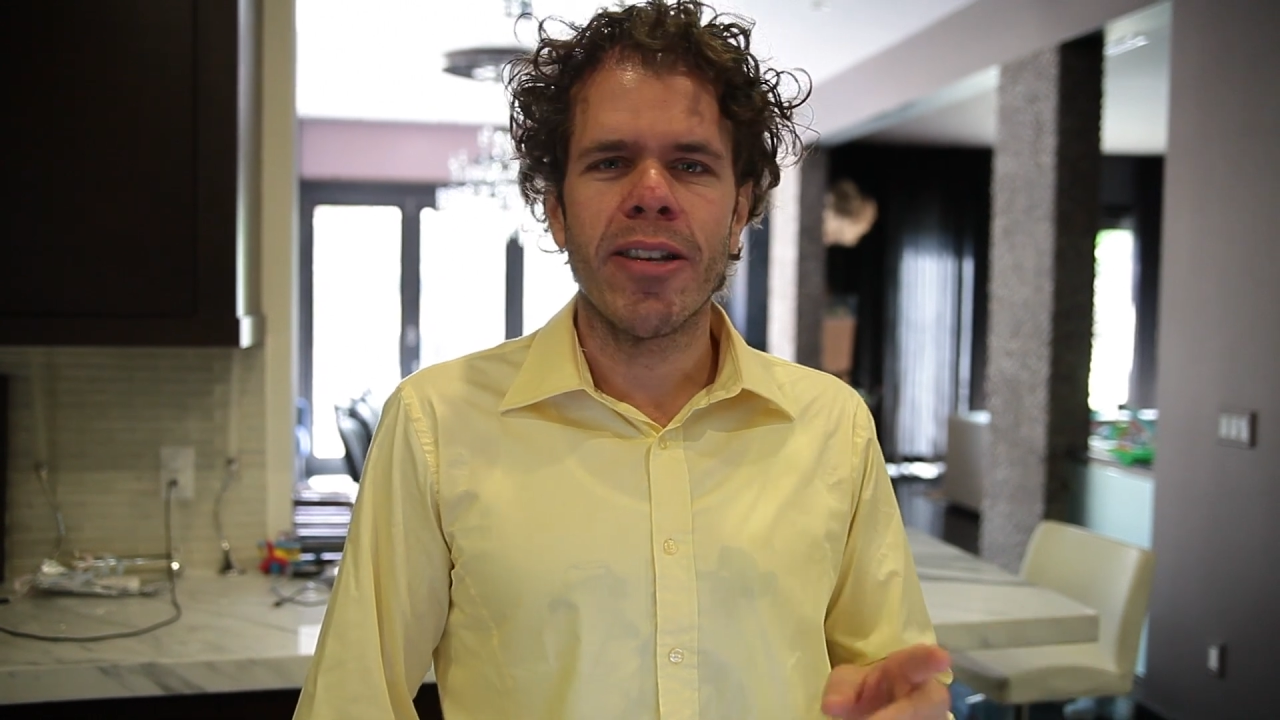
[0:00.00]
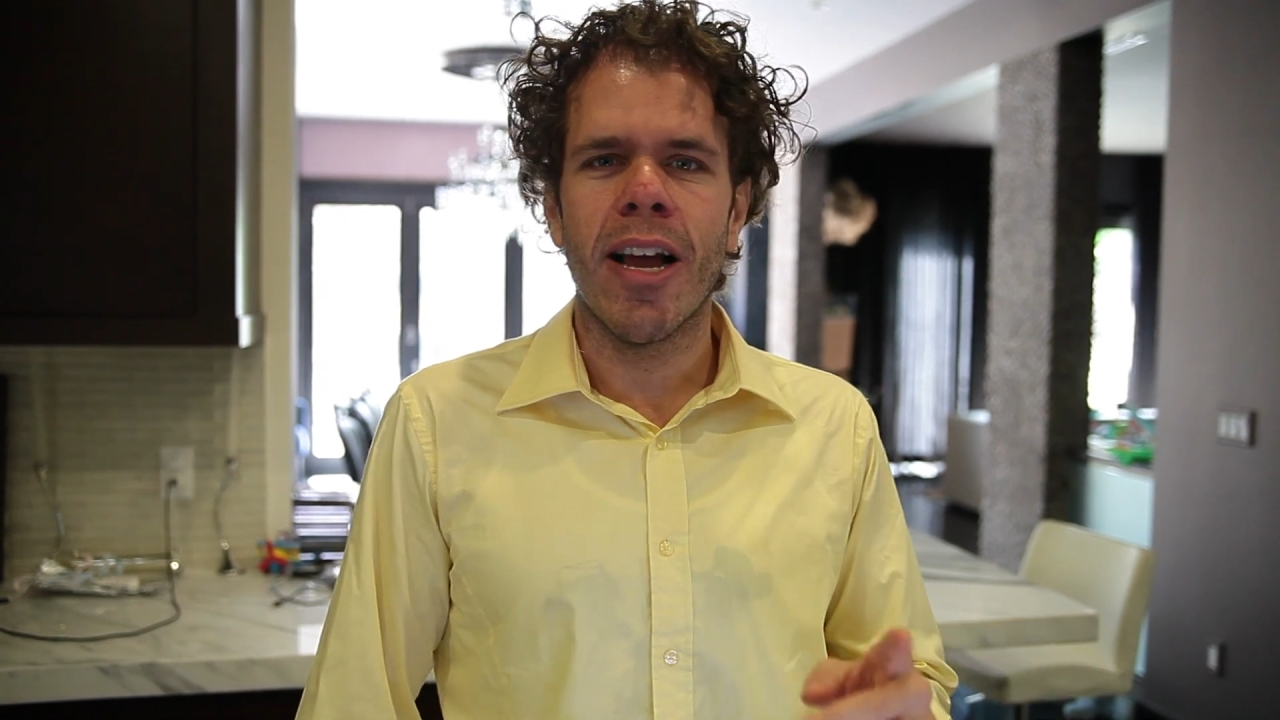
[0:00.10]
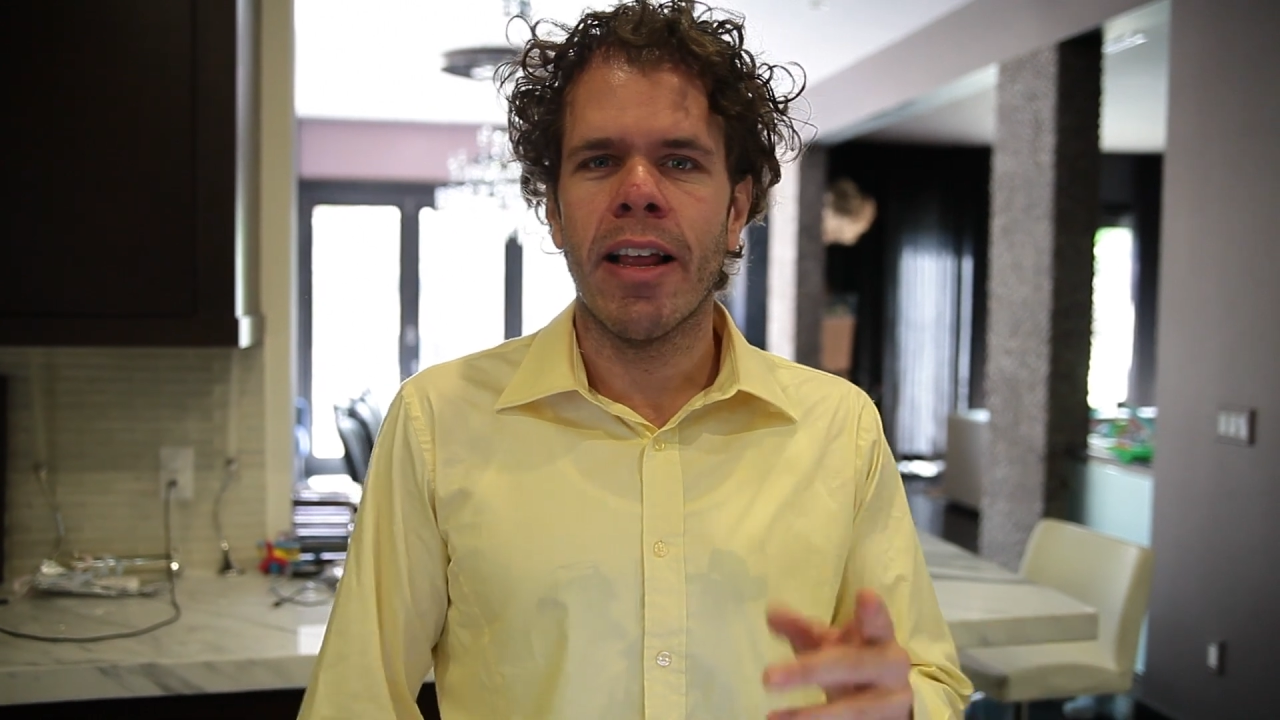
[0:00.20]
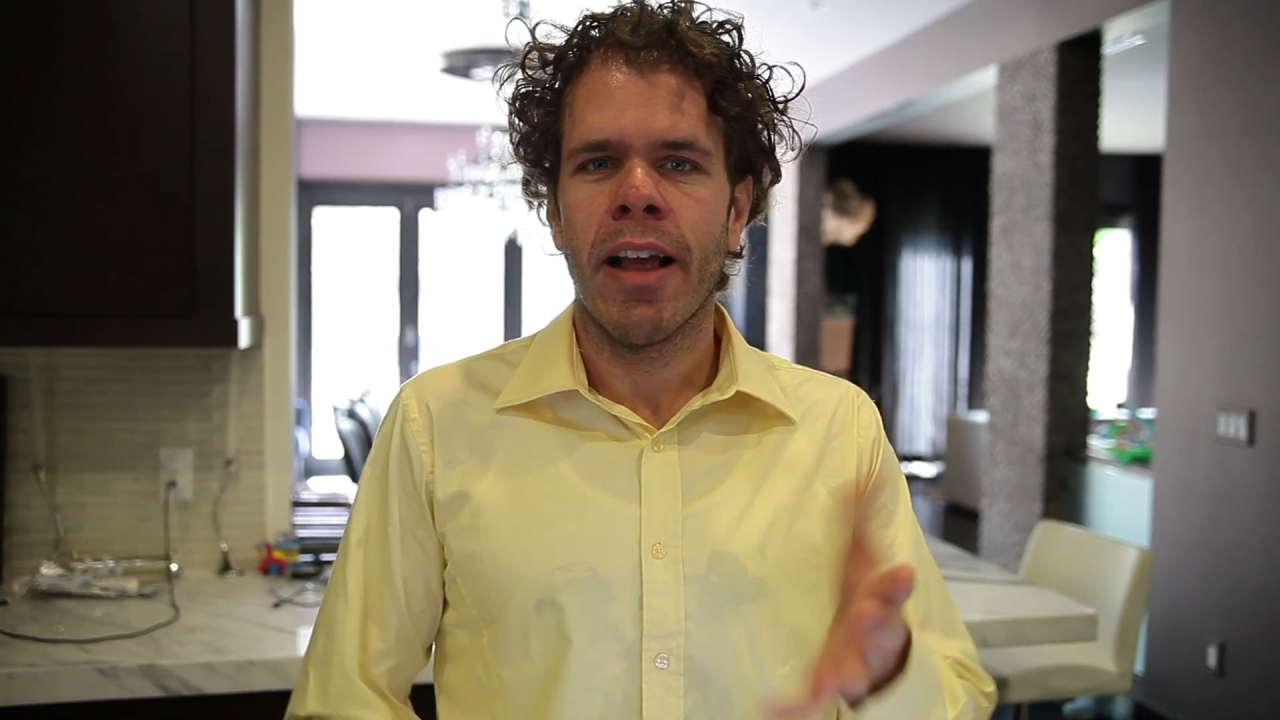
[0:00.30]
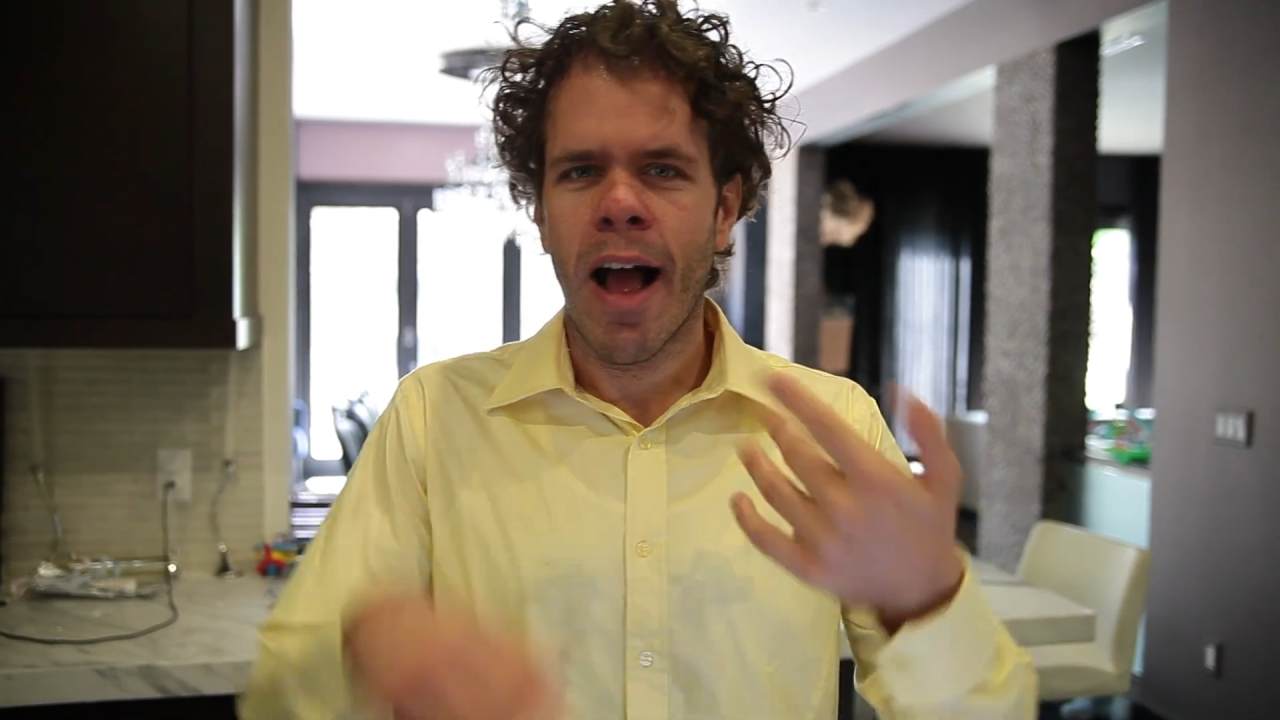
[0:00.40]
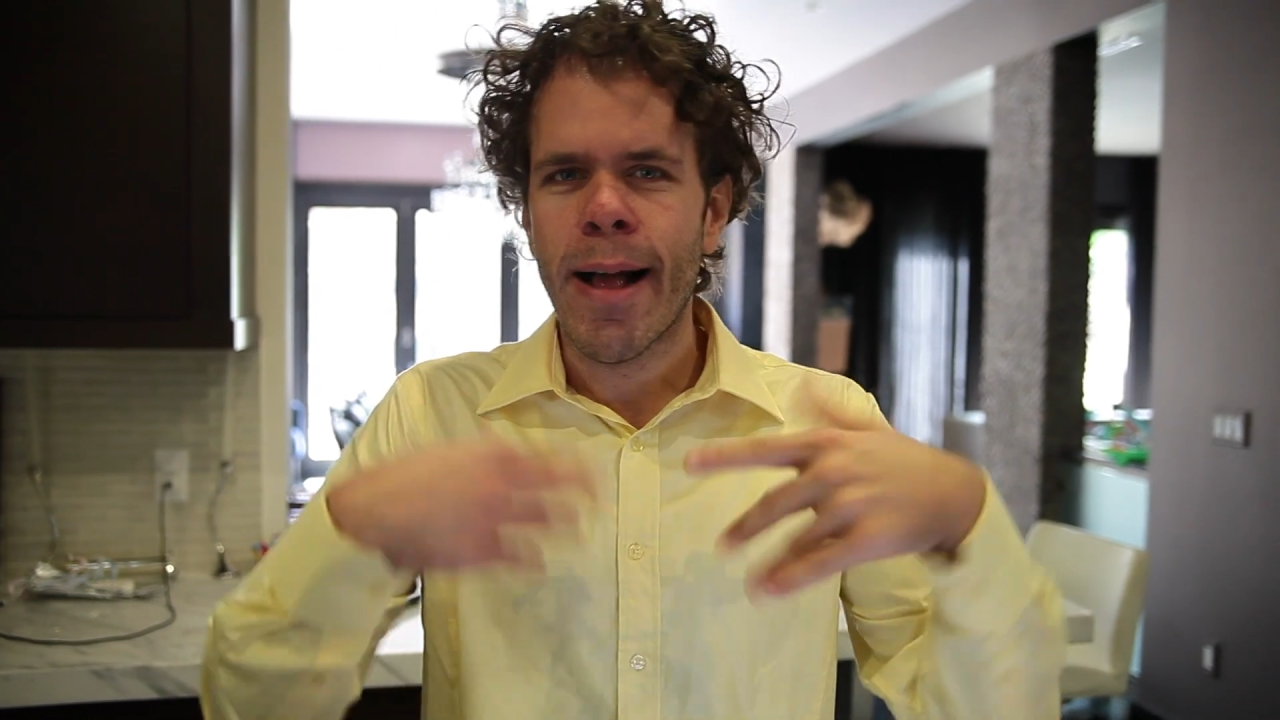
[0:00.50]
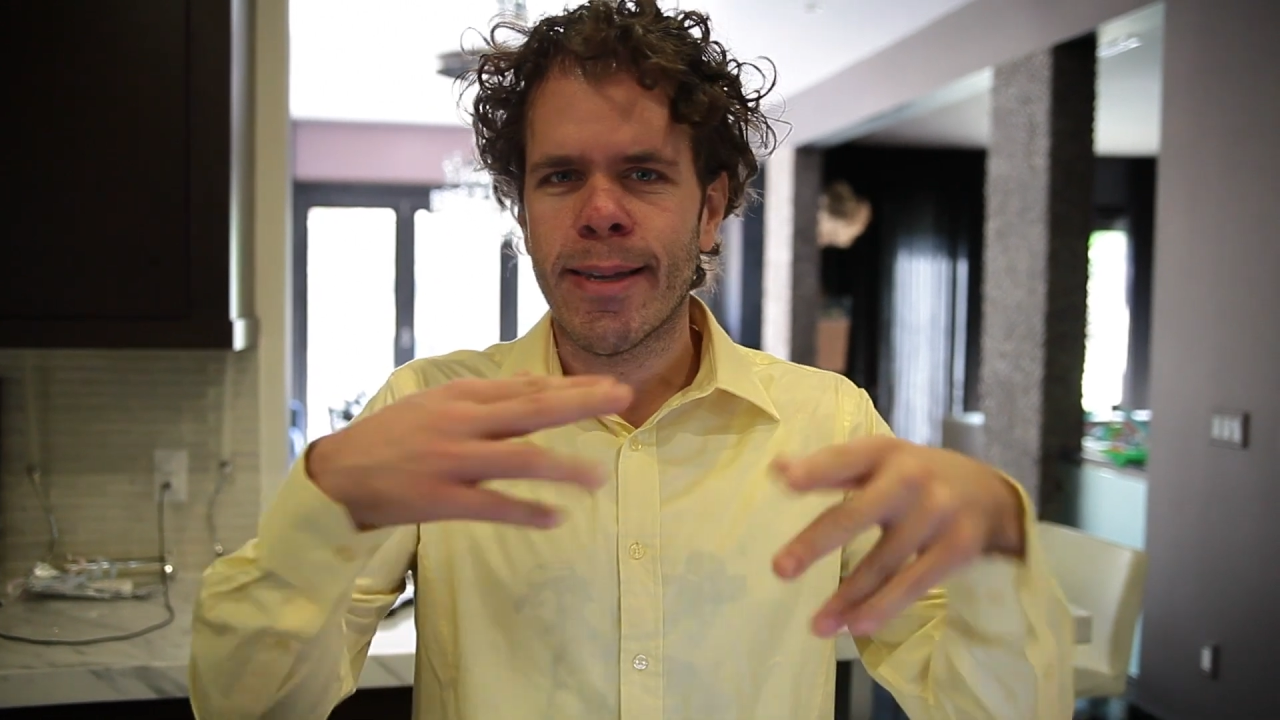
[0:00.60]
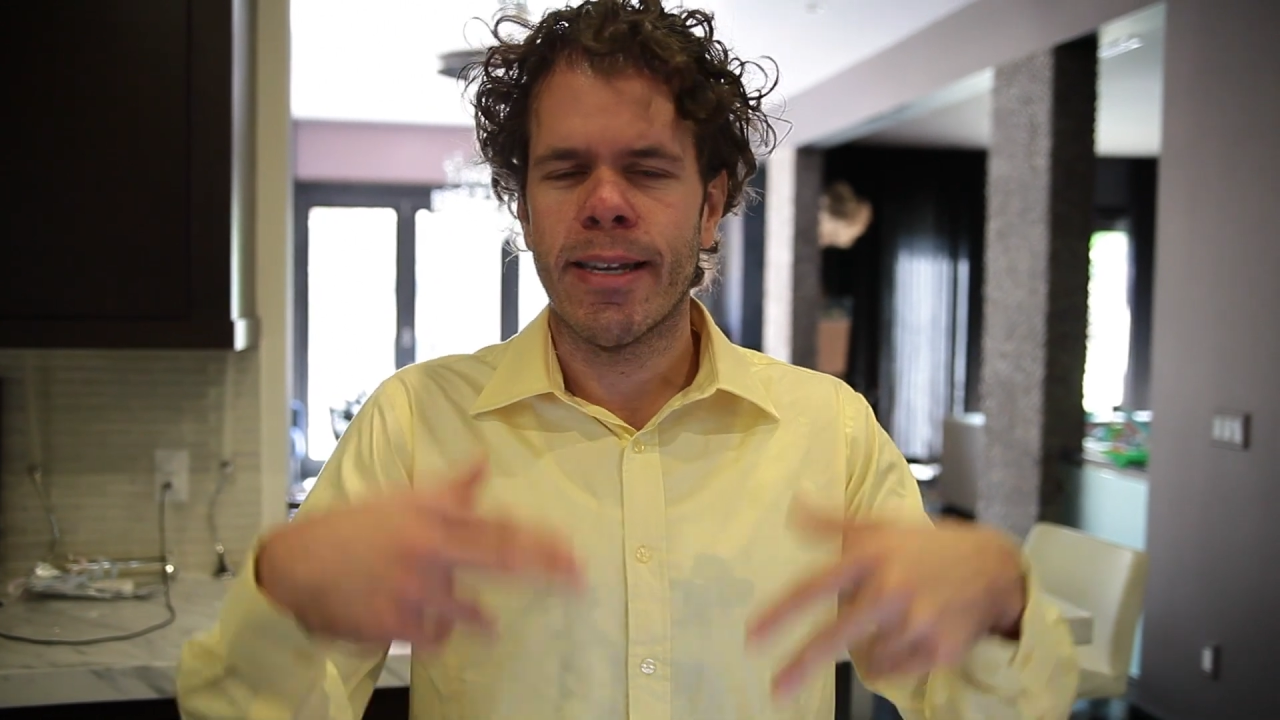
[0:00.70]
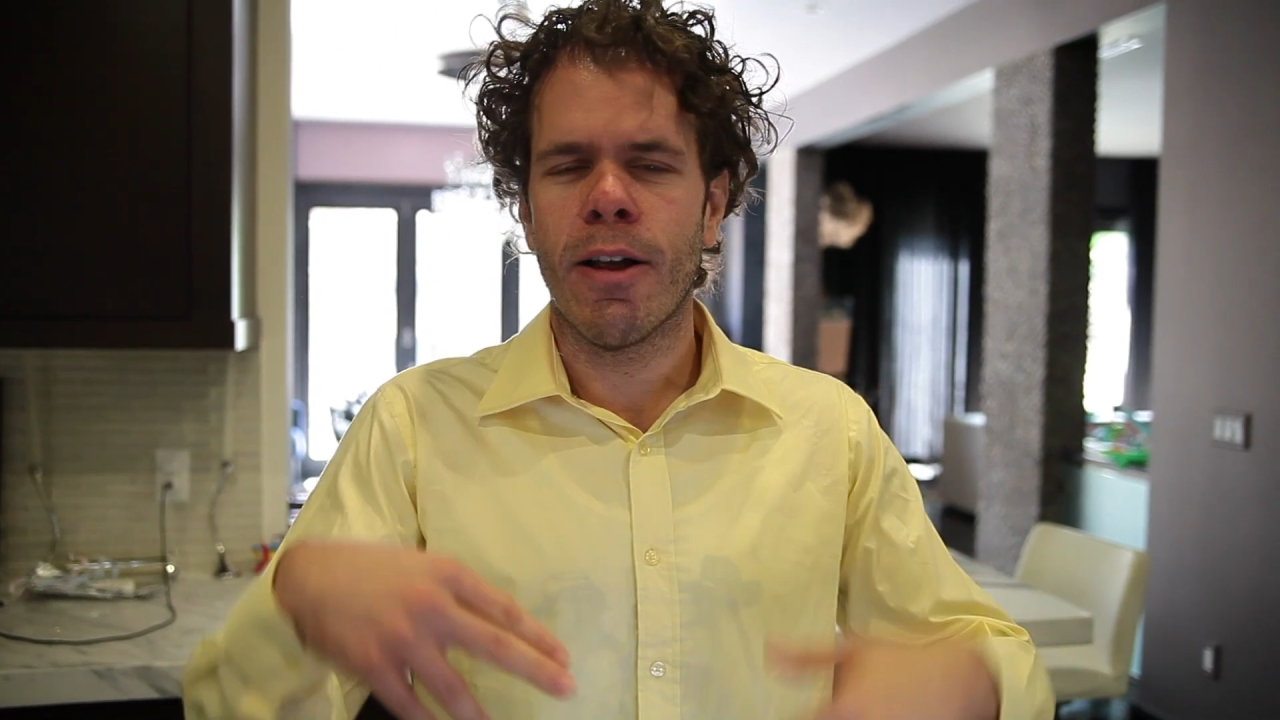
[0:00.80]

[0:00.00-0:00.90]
telling us